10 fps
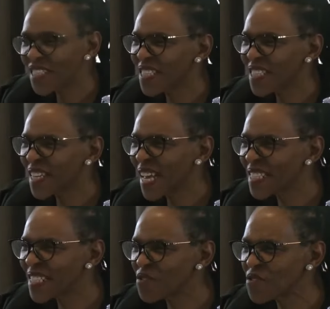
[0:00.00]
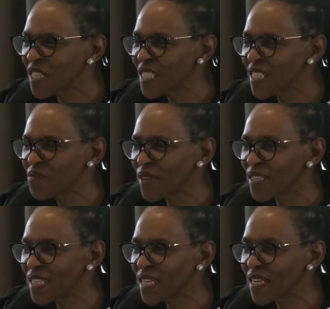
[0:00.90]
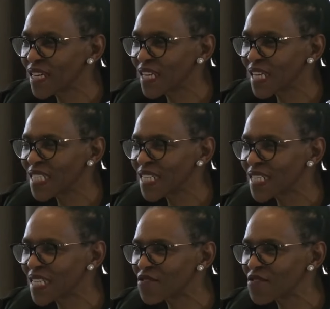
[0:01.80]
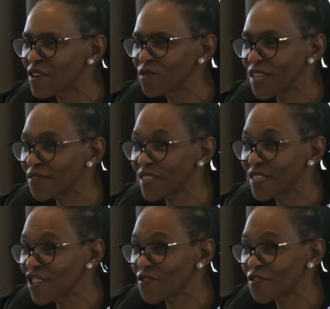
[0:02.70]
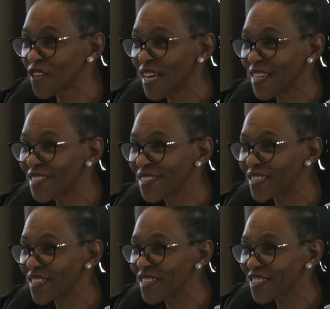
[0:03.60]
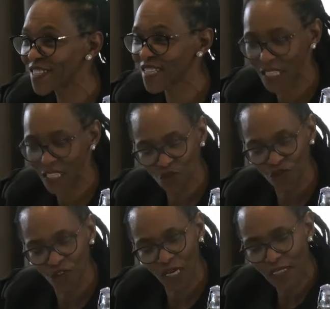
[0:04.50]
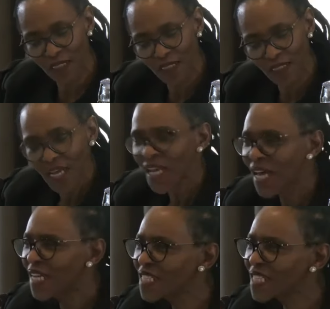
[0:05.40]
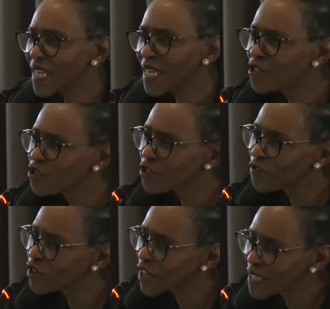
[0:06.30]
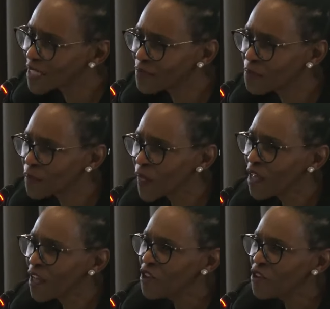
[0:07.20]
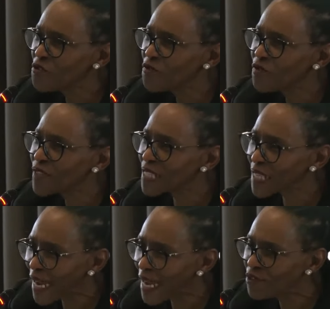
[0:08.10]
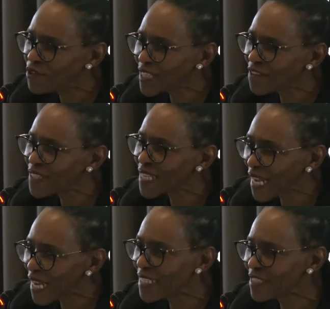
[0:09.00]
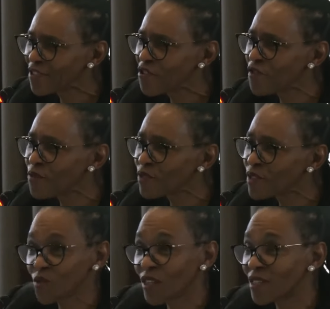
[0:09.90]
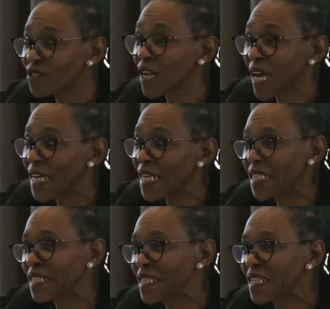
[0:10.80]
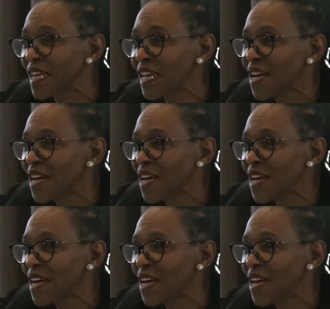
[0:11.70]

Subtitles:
It's a nasty question, but a necessary one. We live in South Africa, and this is an issue for us, and it's the issue of your race. You've described yourself as colored in your form, which is what should guide us.